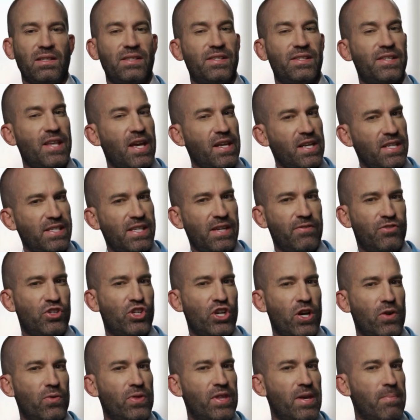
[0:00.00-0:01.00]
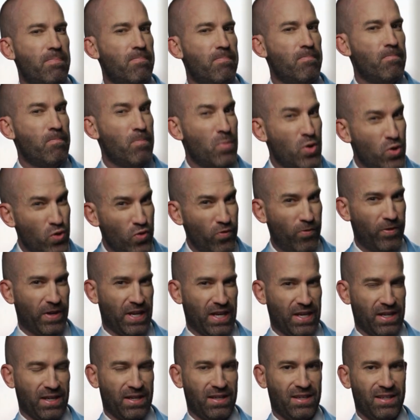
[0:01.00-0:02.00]
Studies have shown that moving
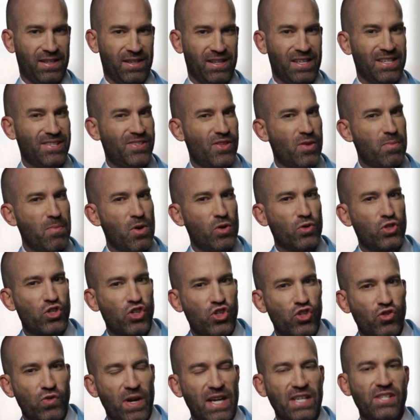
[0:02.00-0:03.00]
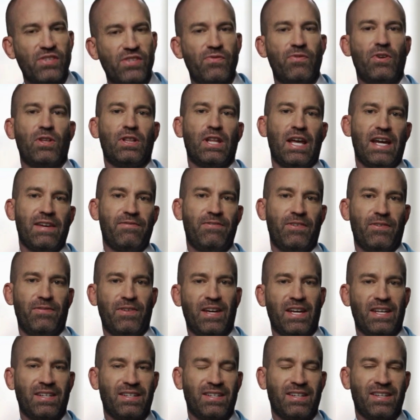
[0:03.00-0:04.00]
is the most stressful life
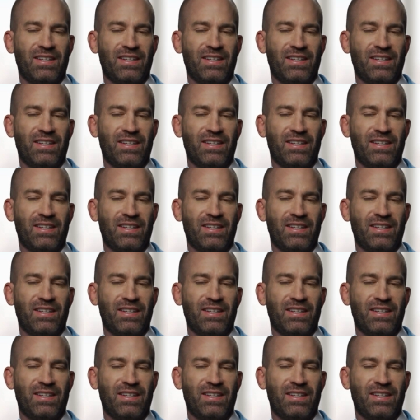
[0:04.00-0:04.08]
event.